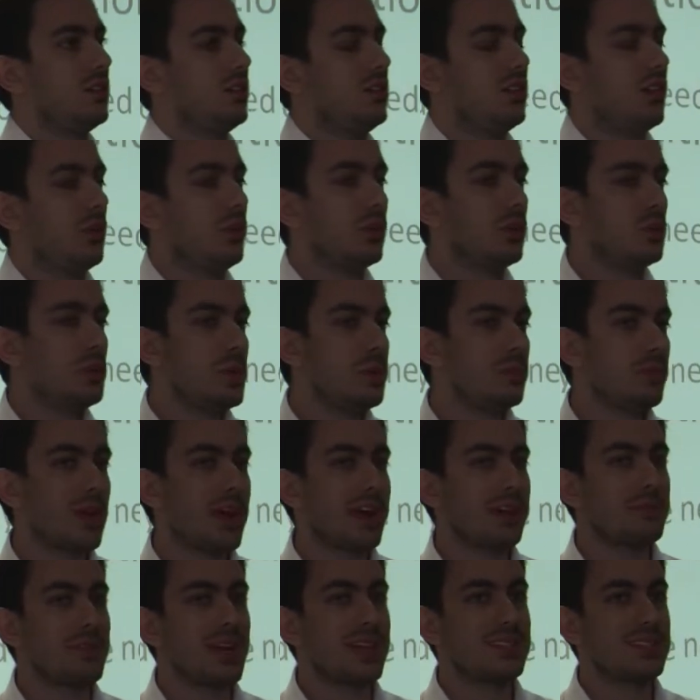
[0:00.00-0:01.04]
You know, we've got to be
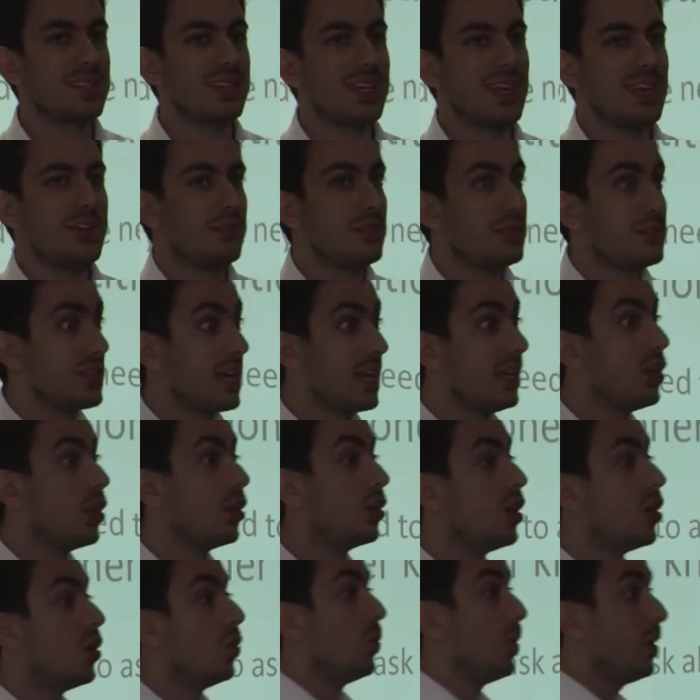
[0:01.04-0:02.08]
pragmatic here and say, look,
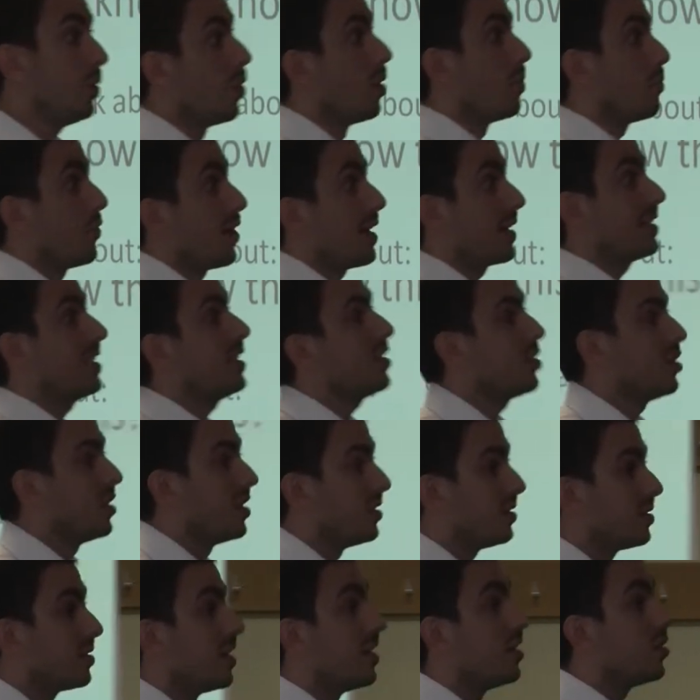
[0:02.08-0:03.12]
we want
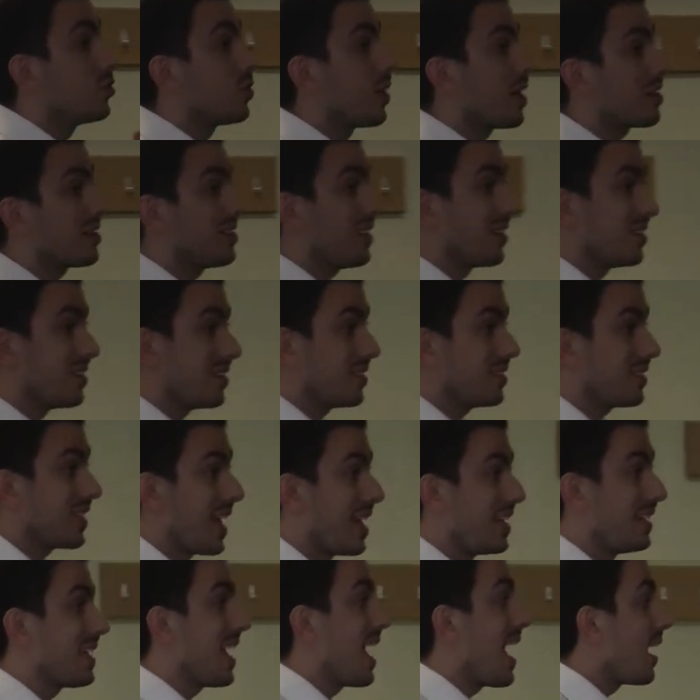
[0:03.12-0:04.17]
practitioners to actually
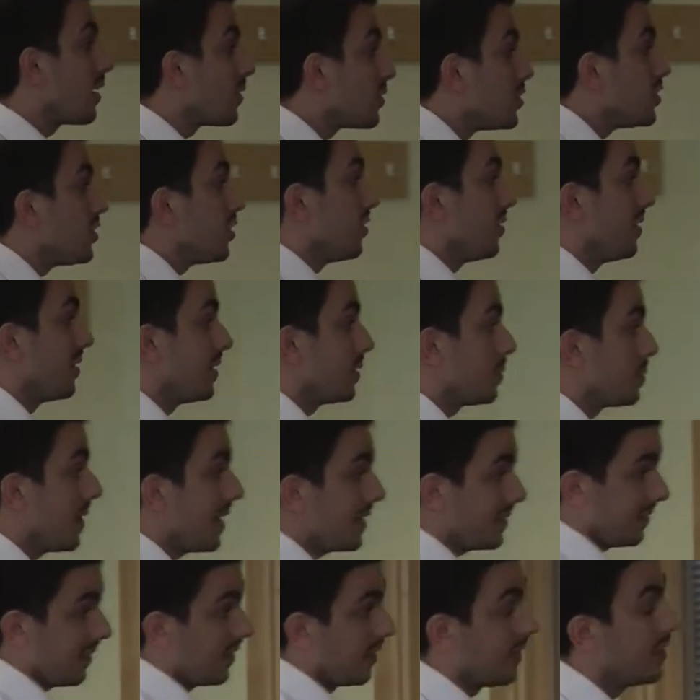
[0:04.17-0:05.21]
understand how to do things
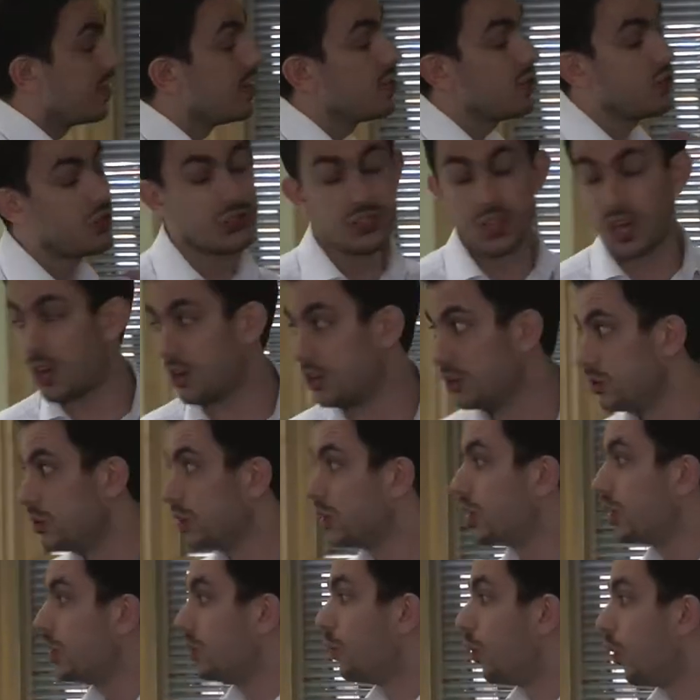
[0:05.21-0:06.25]
better. So,
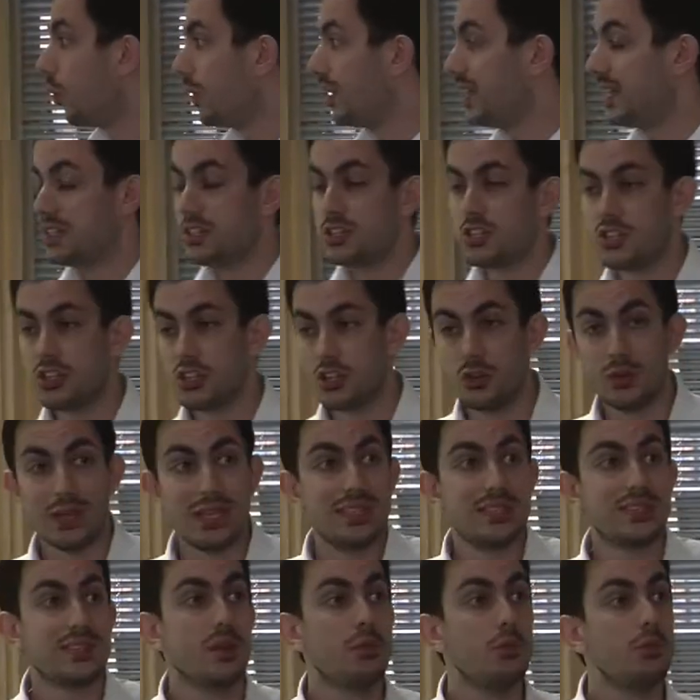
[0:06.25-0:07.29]
what we need to do
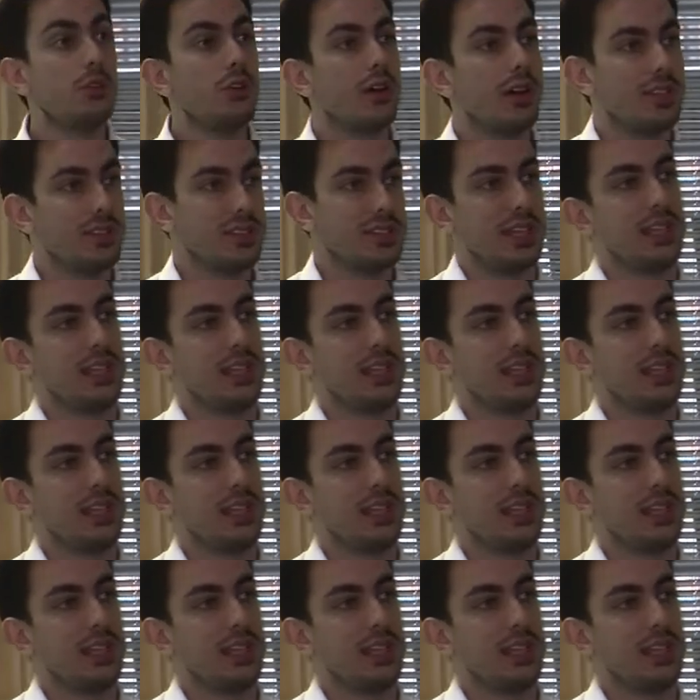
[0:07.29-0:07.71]
is summarise